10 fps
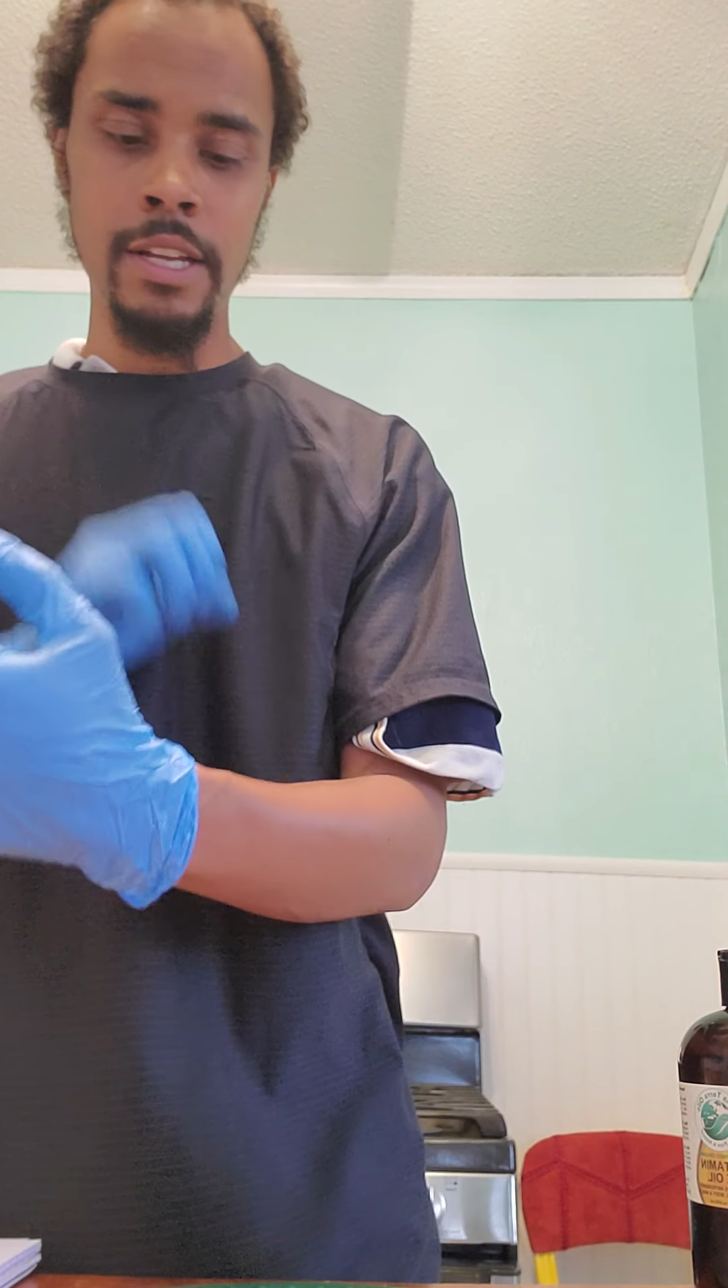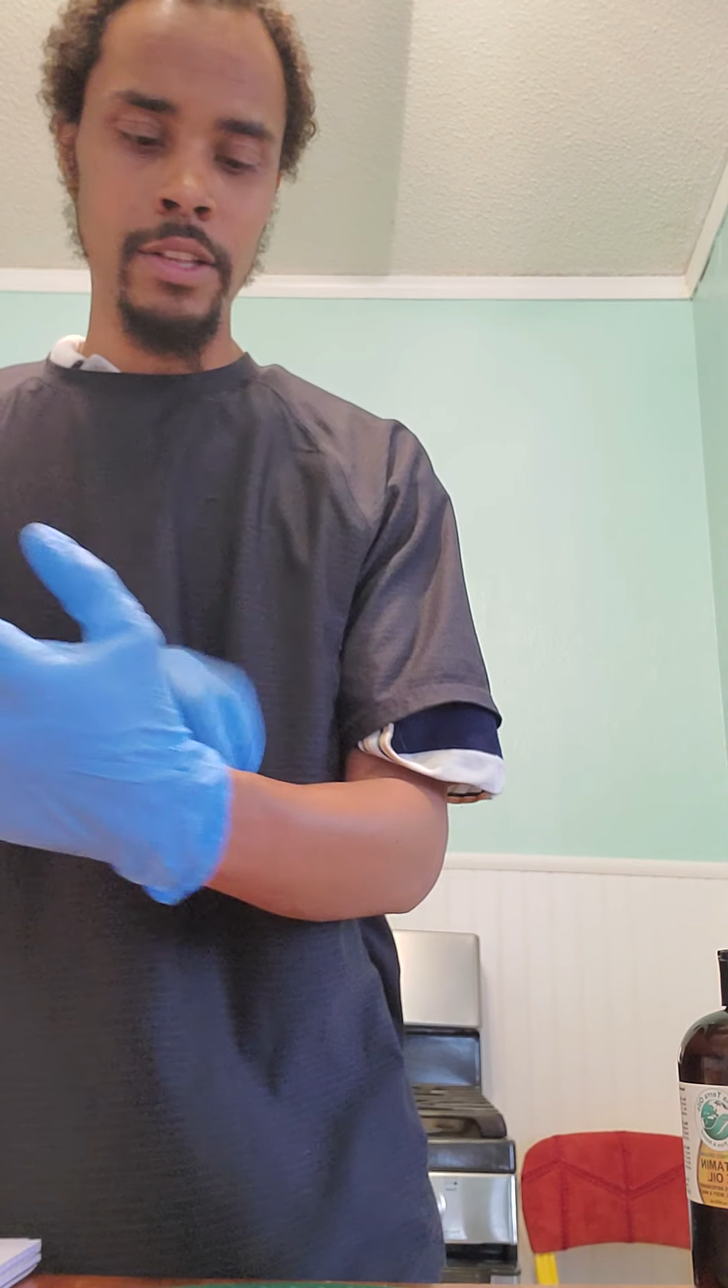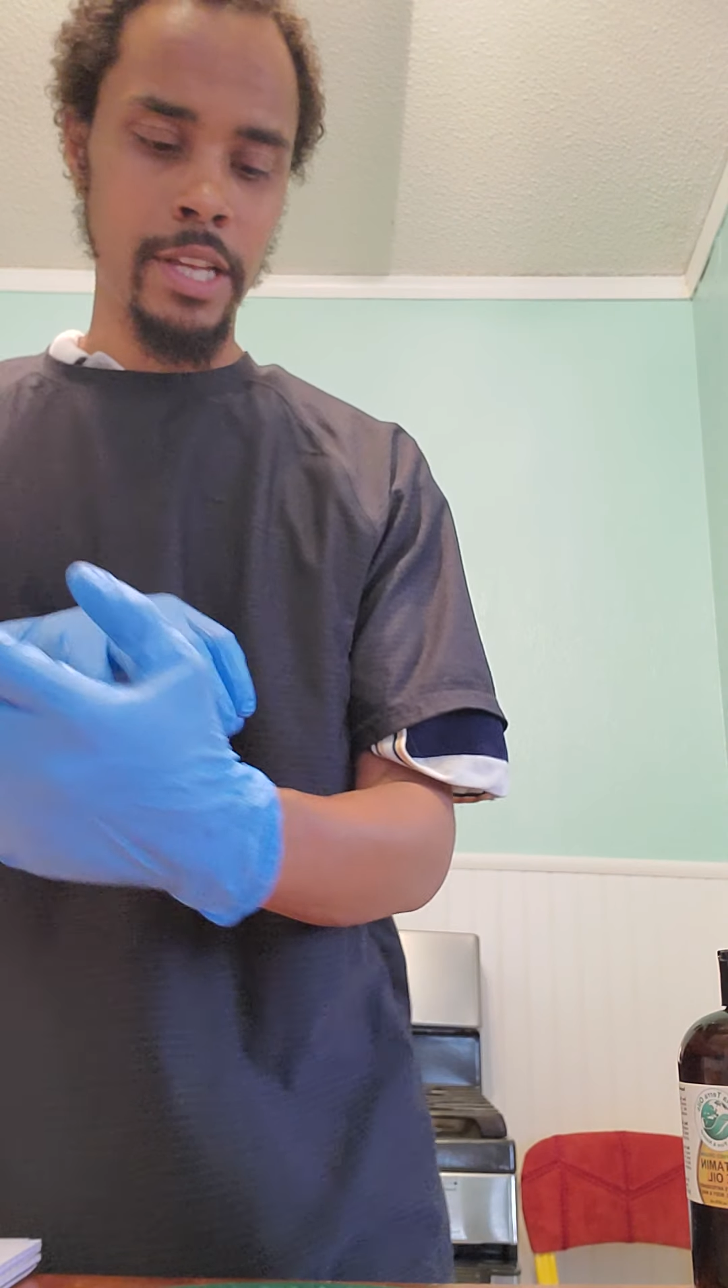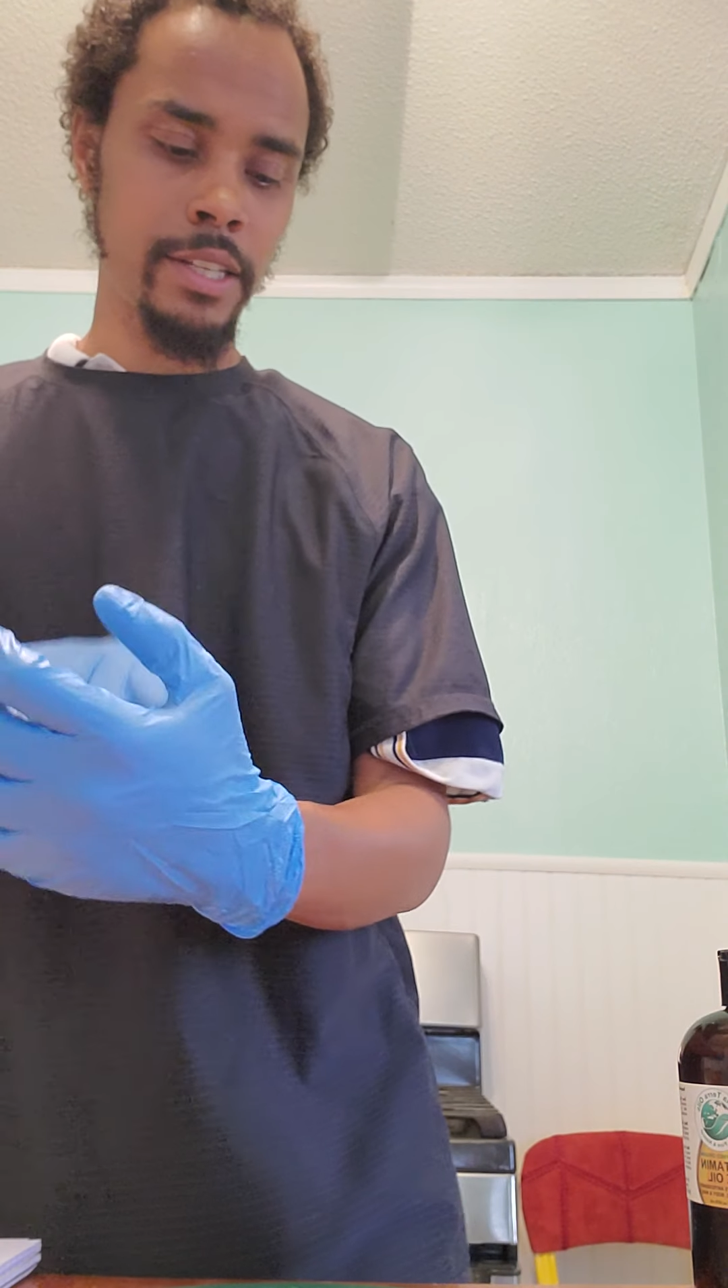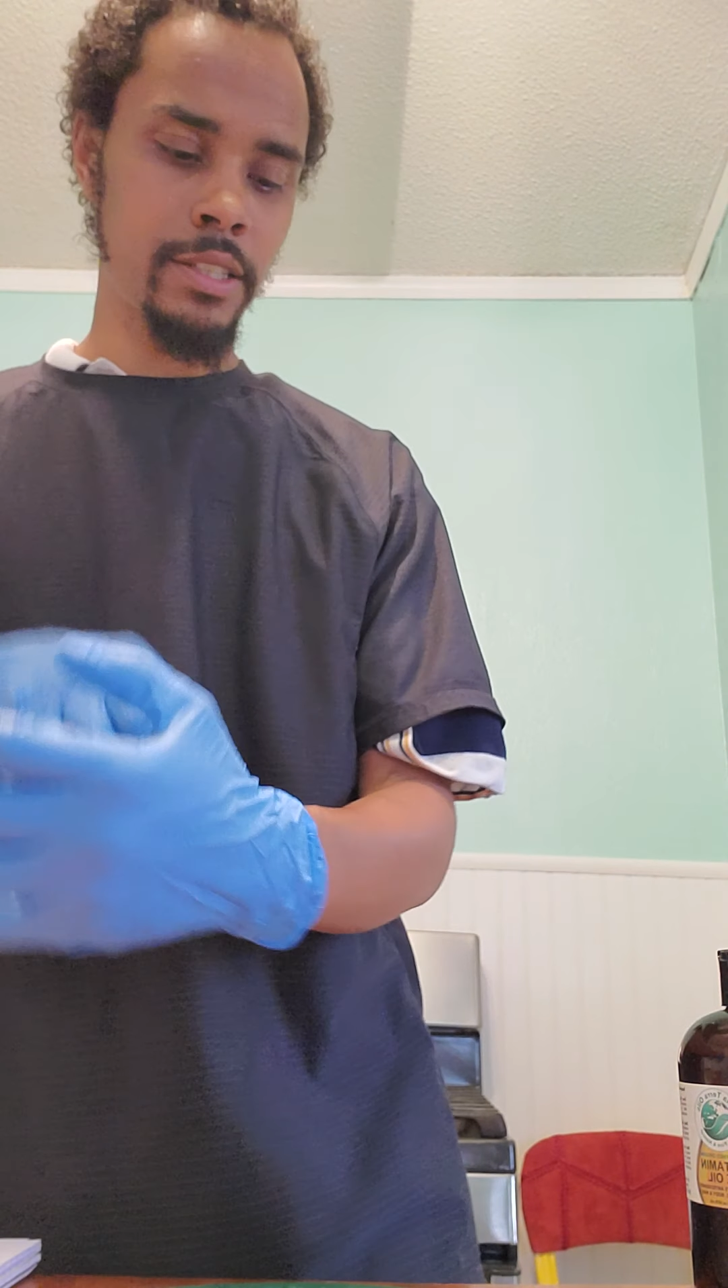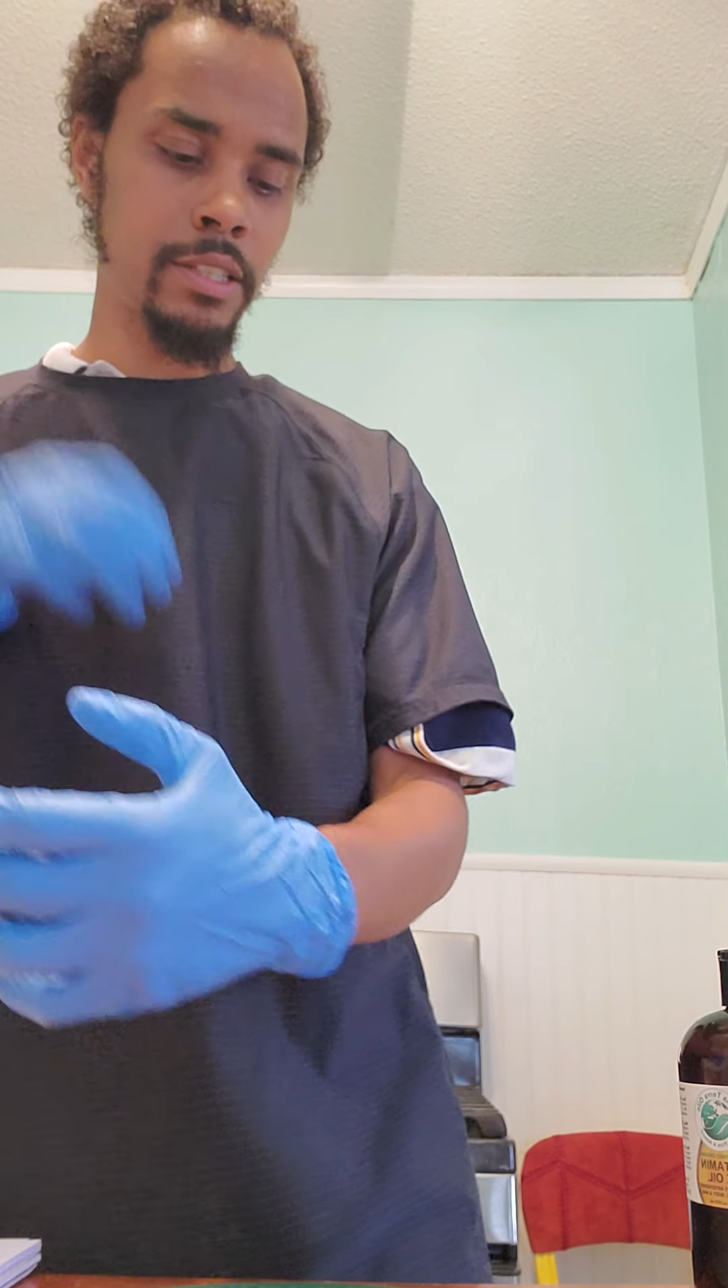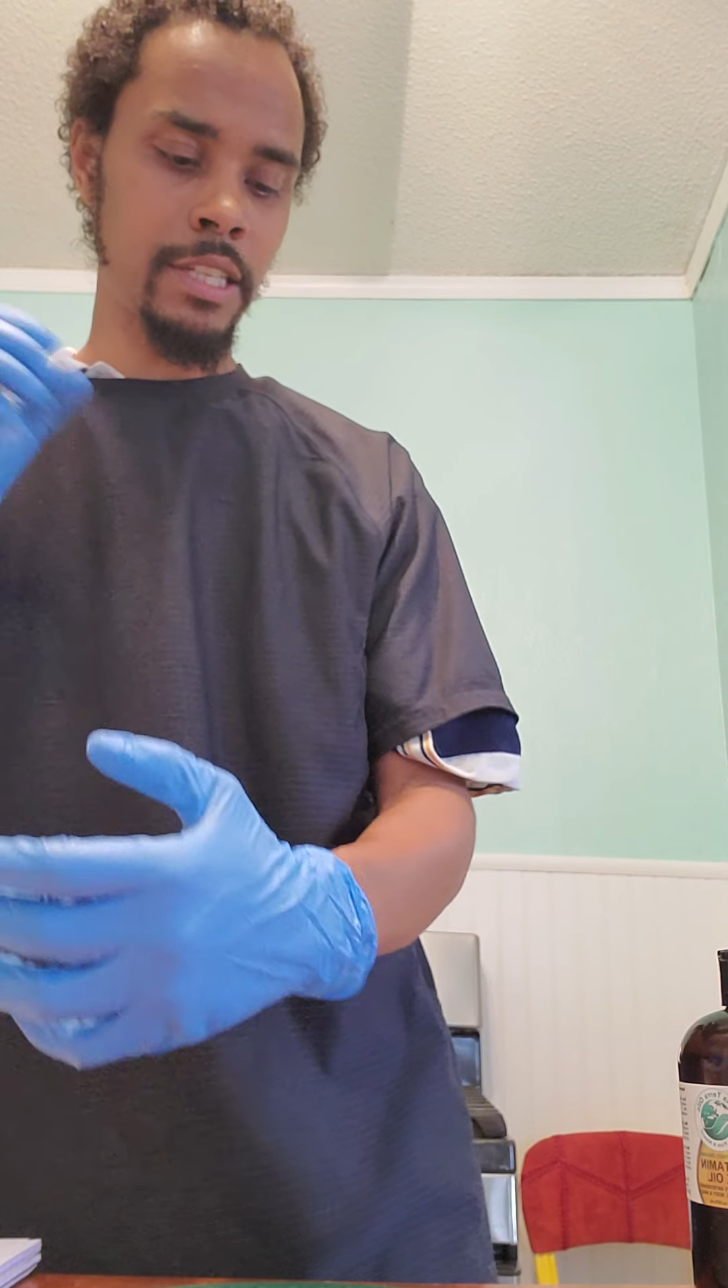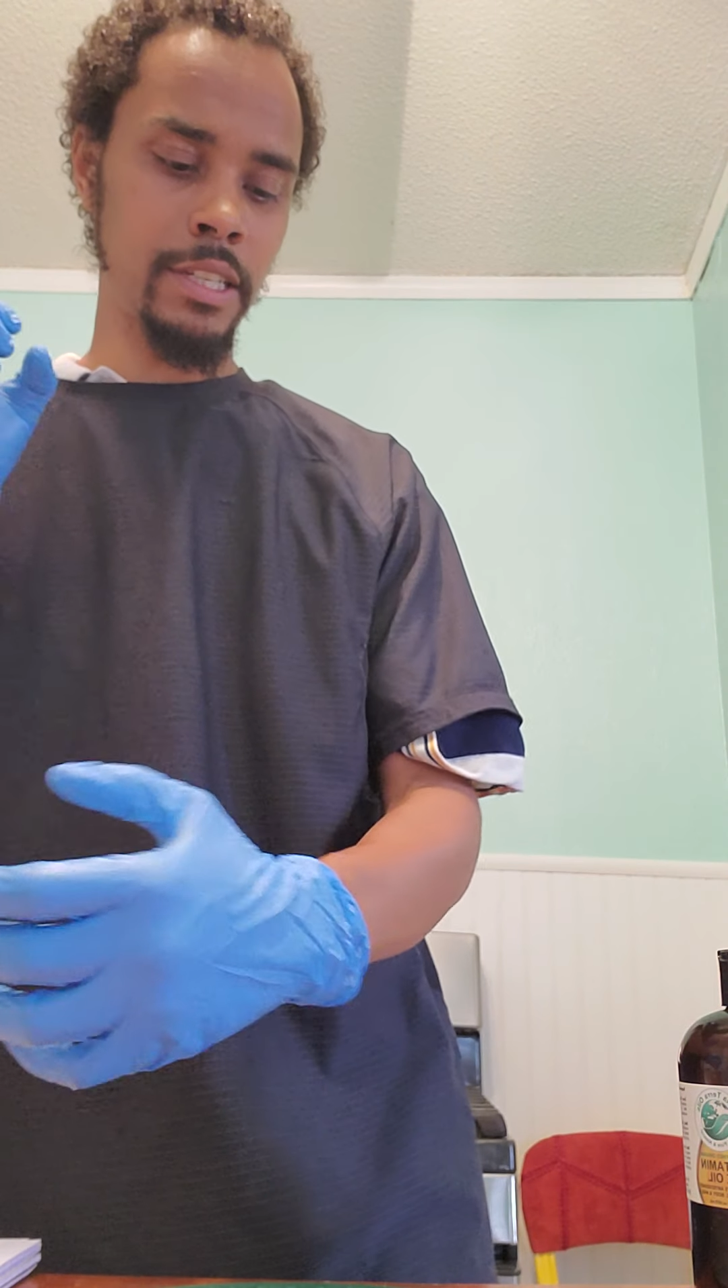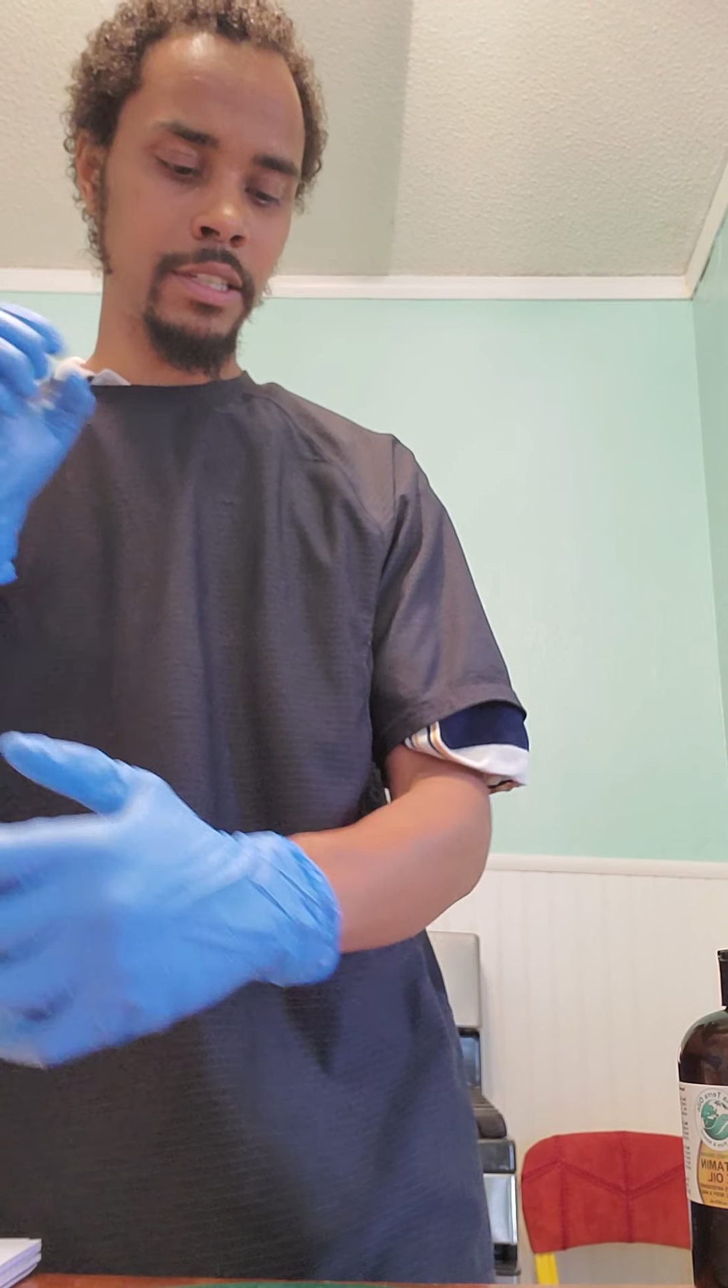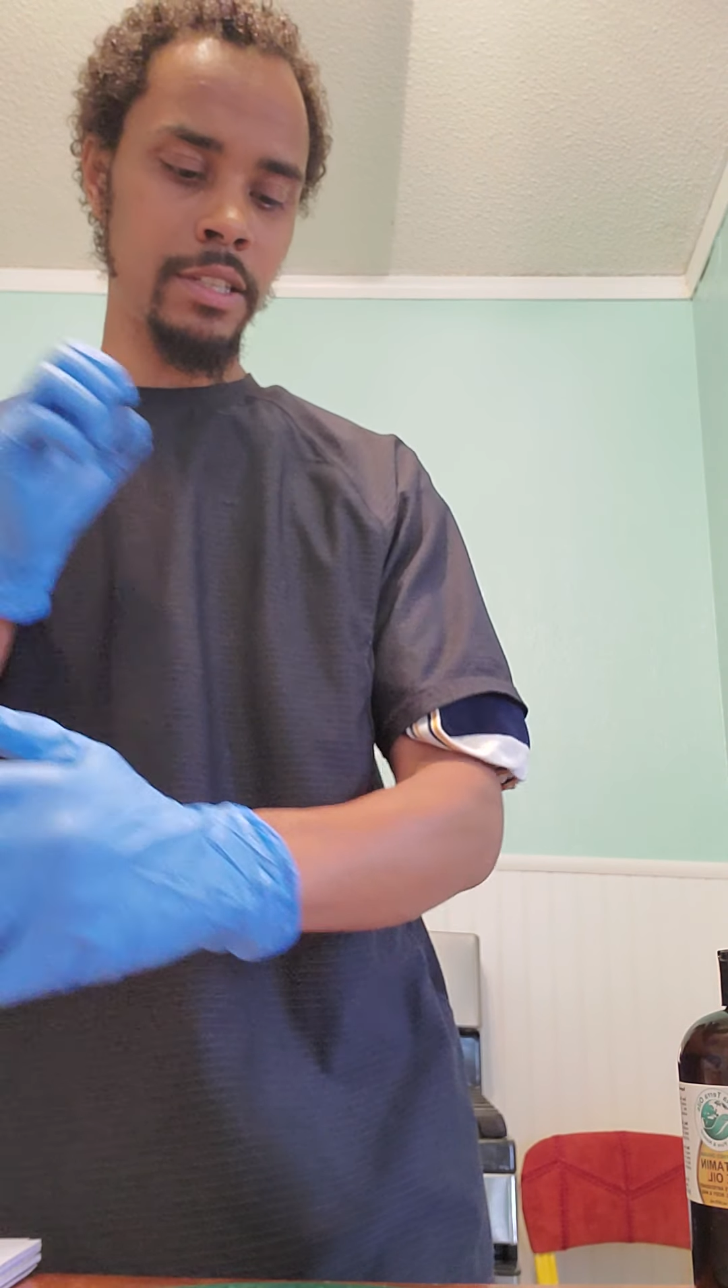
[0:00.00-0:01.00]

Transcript: like 6